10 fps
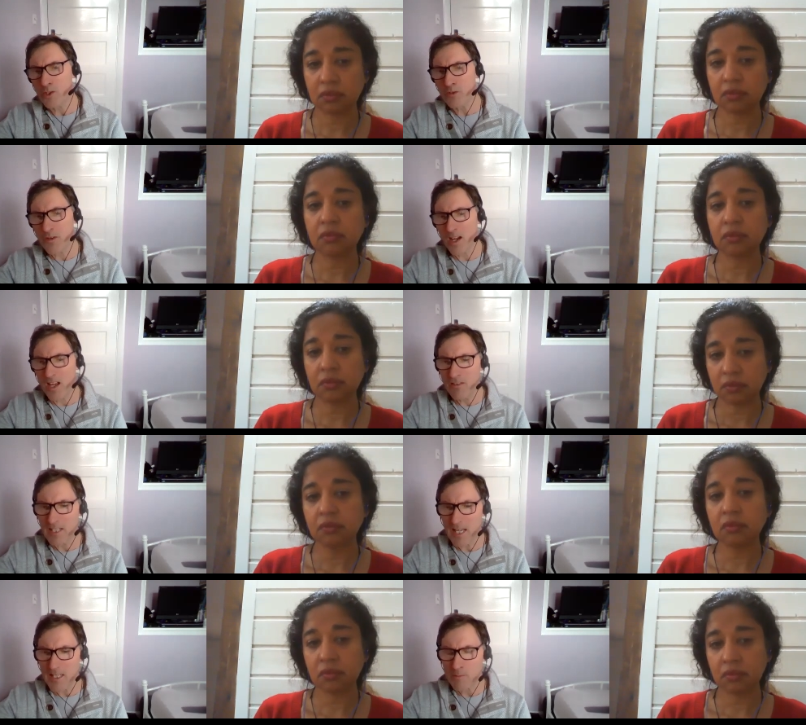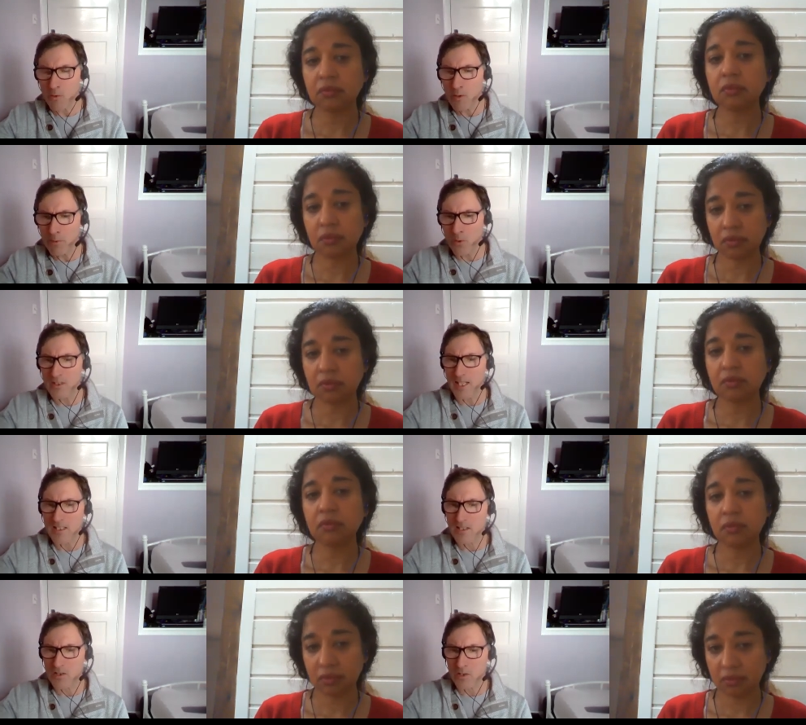Speaker 1: you fight over that? There's more important
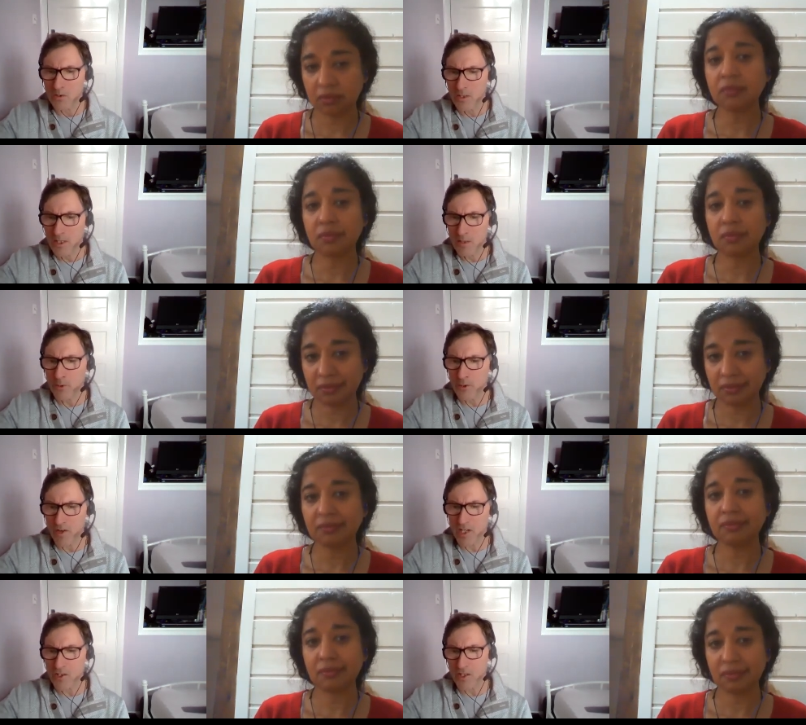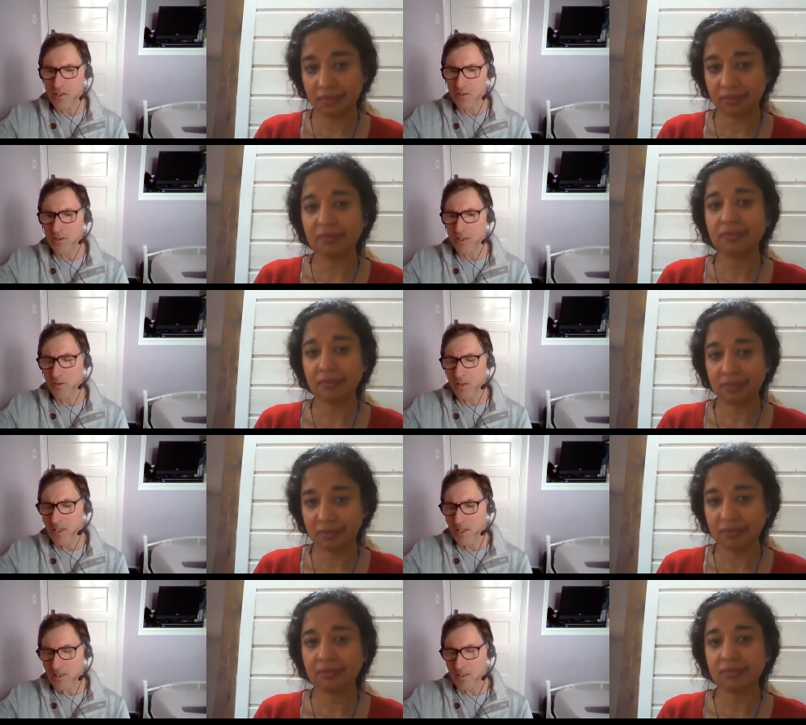things to do, put your energy into, you know.
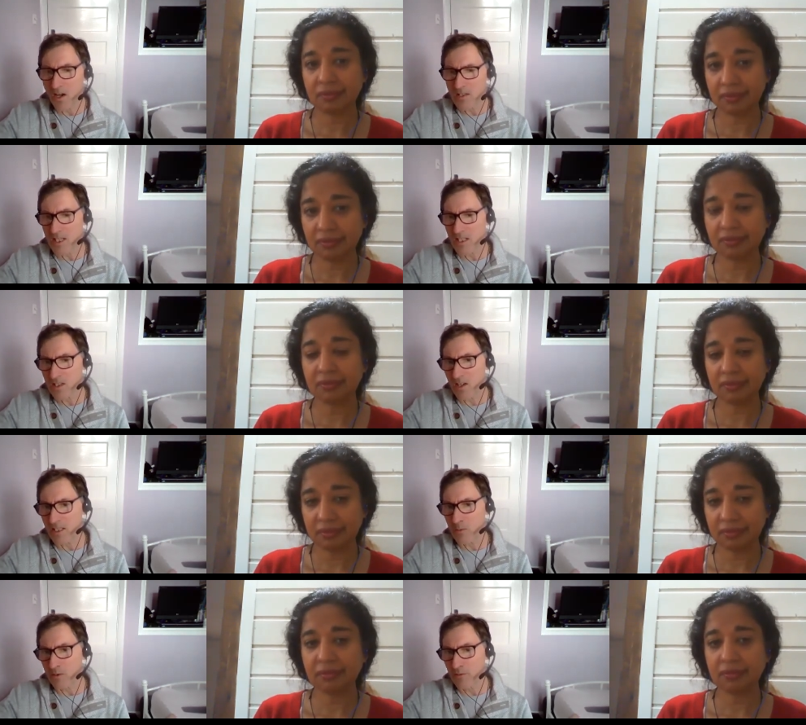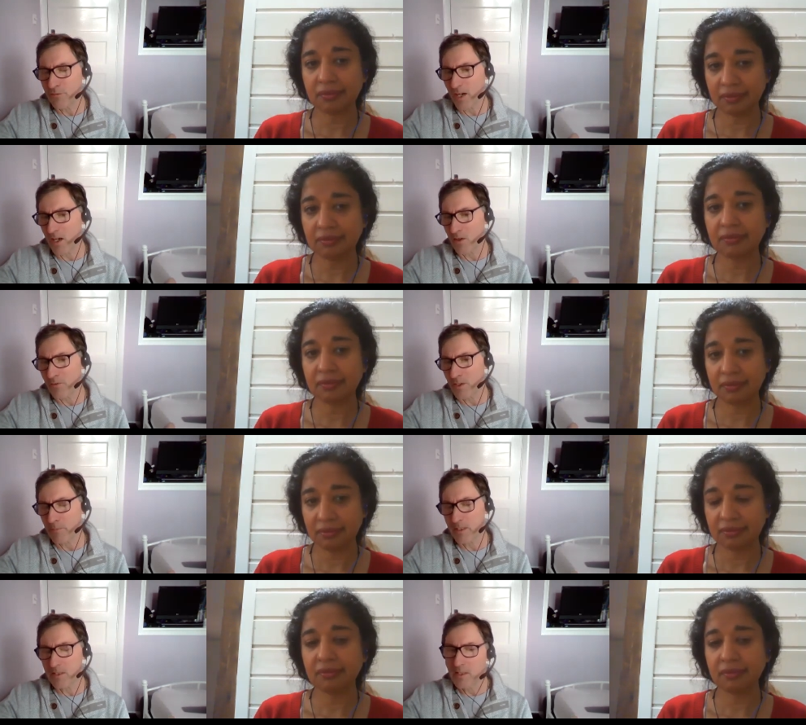Starseeds certainly wouldn't fight over it,
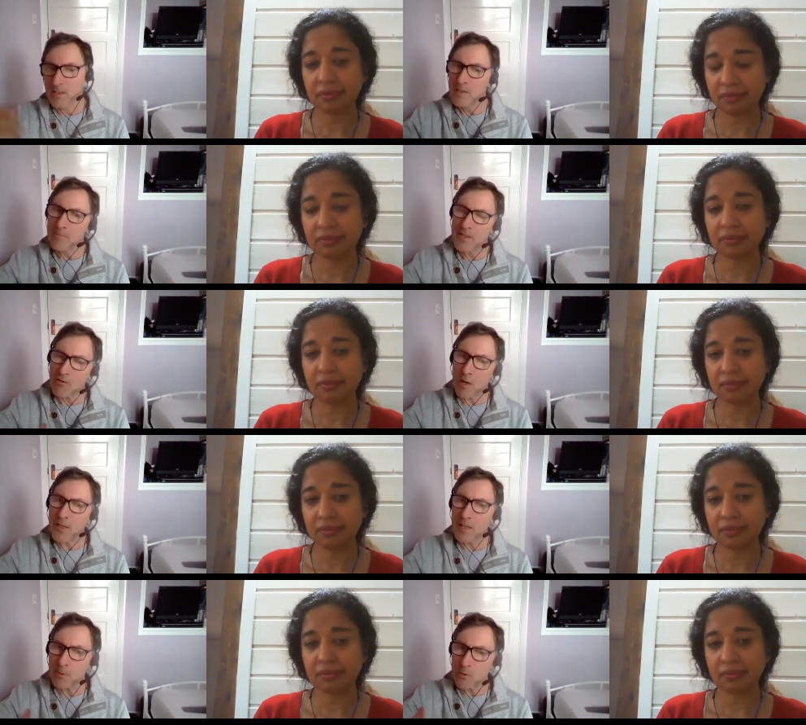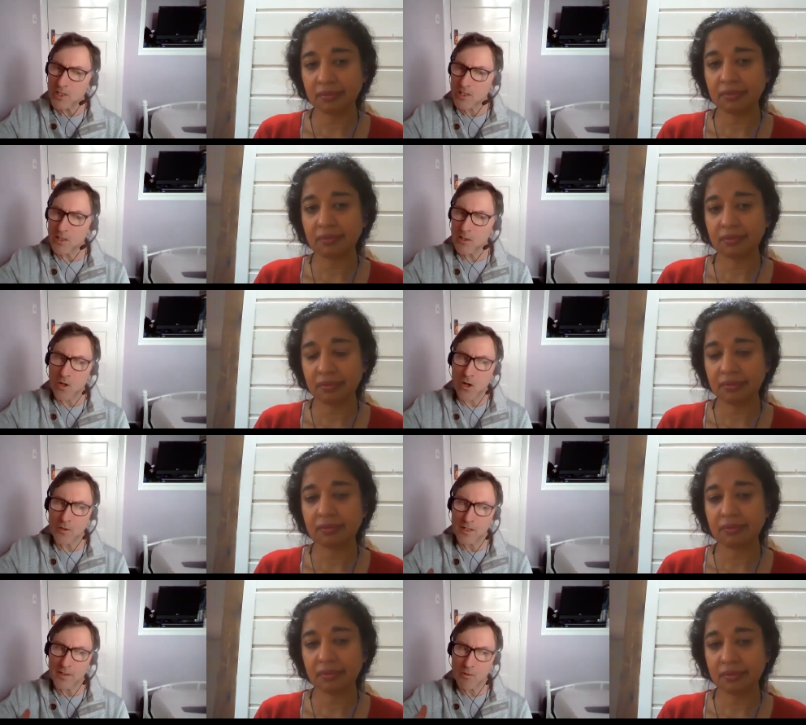but there are people who are still on the,
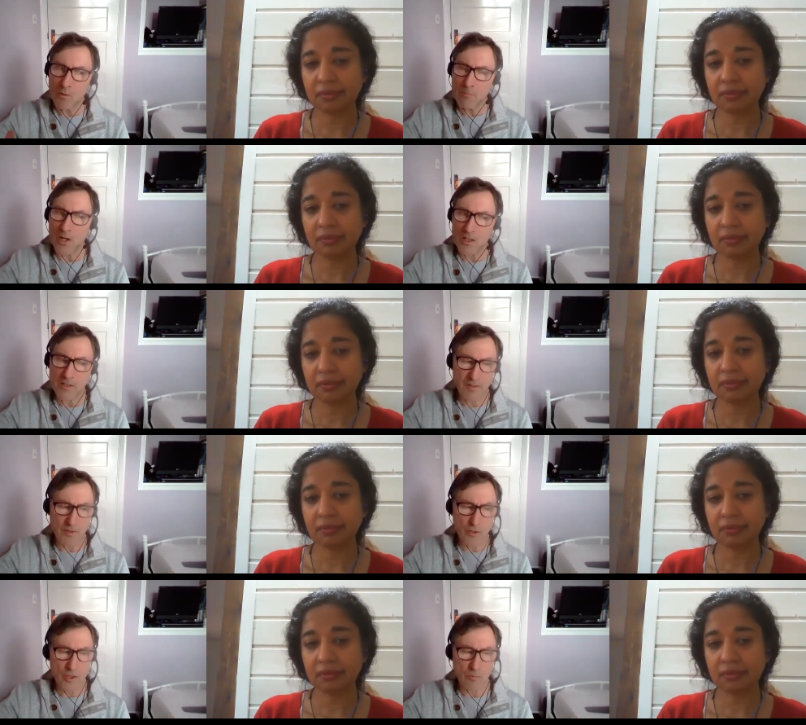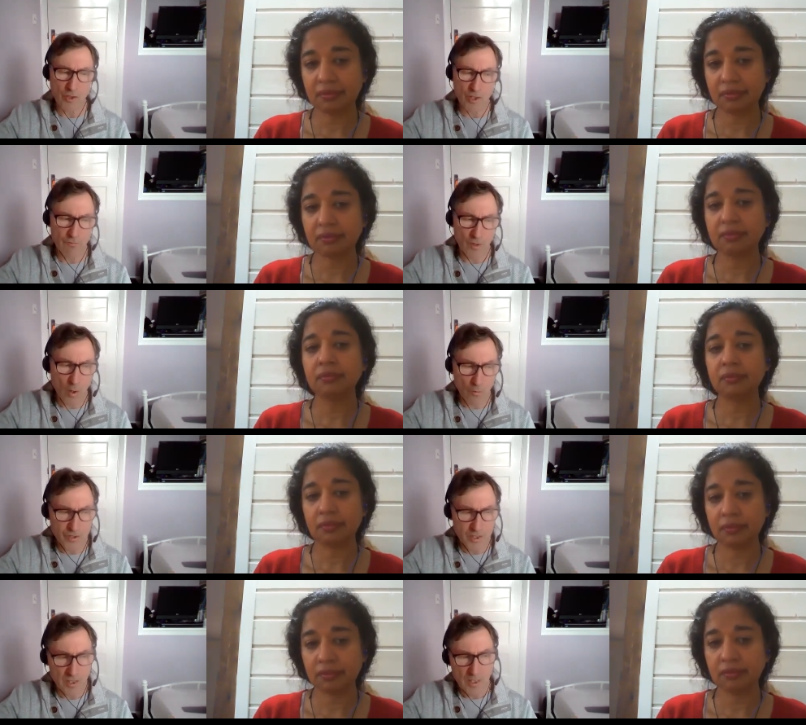their own path of evolution, which
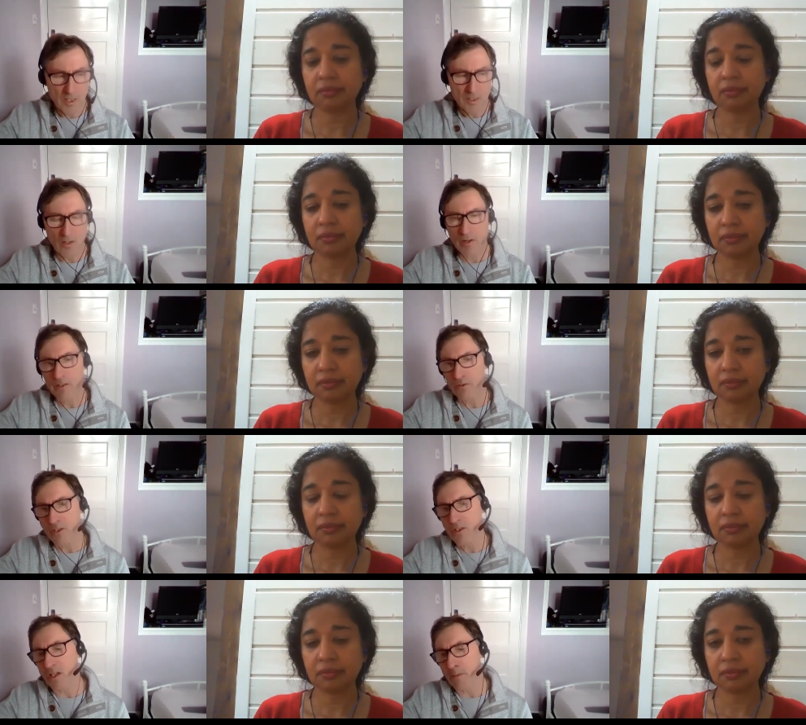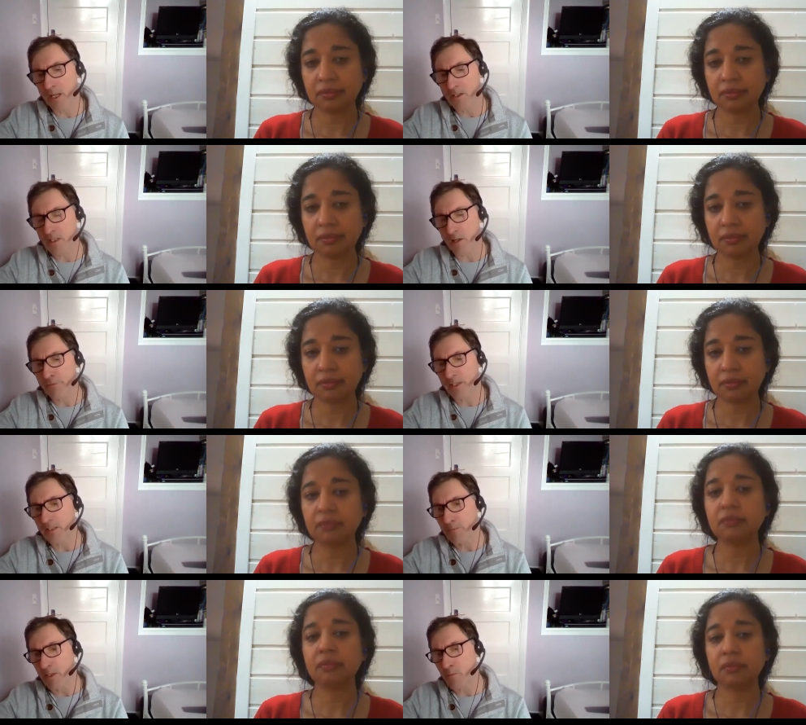involves going through a certain amount of suffering
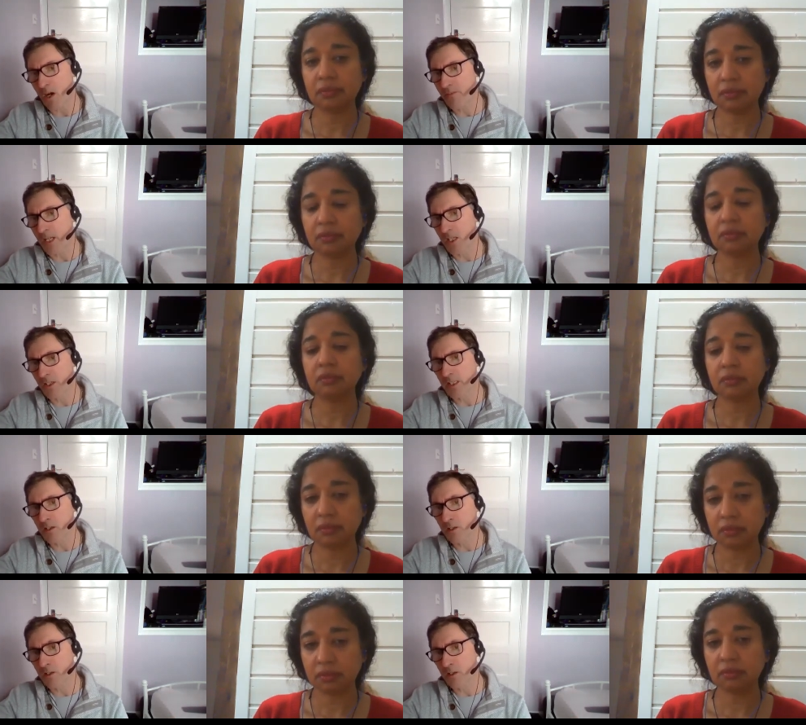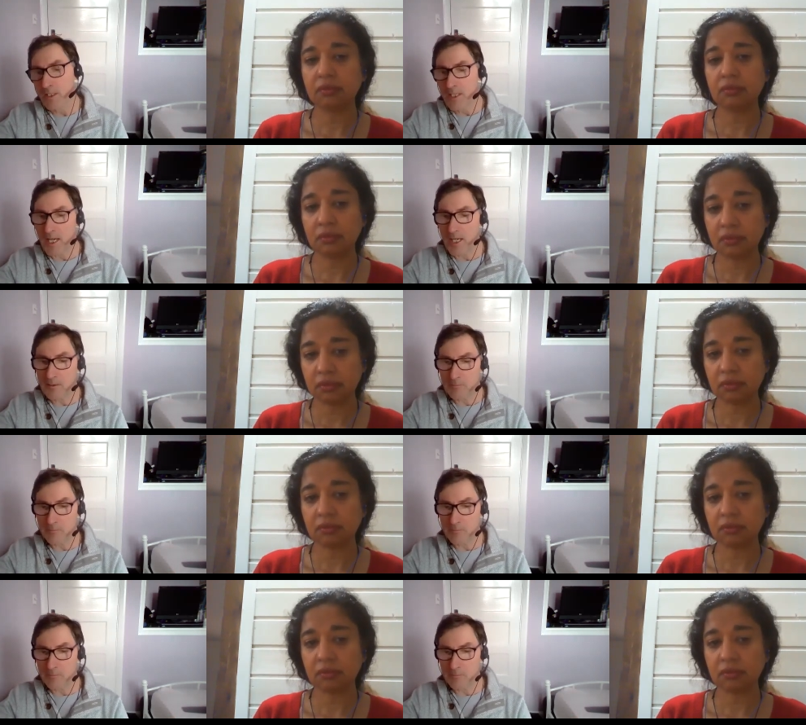as part of their learning curve. And